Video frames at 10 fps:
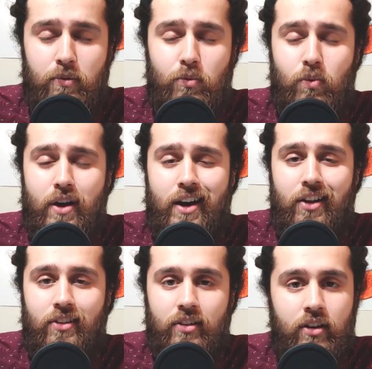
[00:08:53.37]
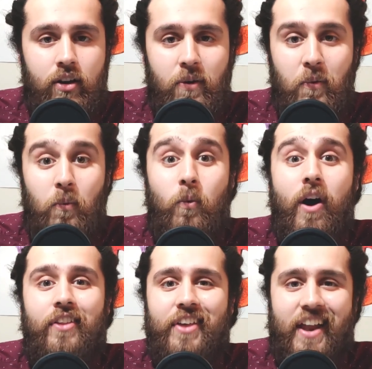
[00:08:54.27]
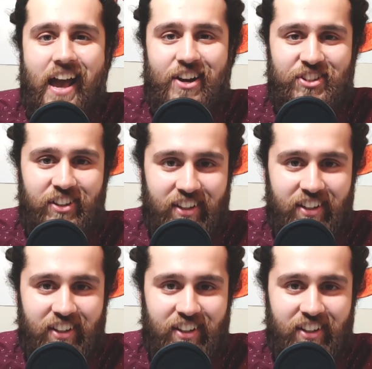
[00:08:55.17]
Well, one that actually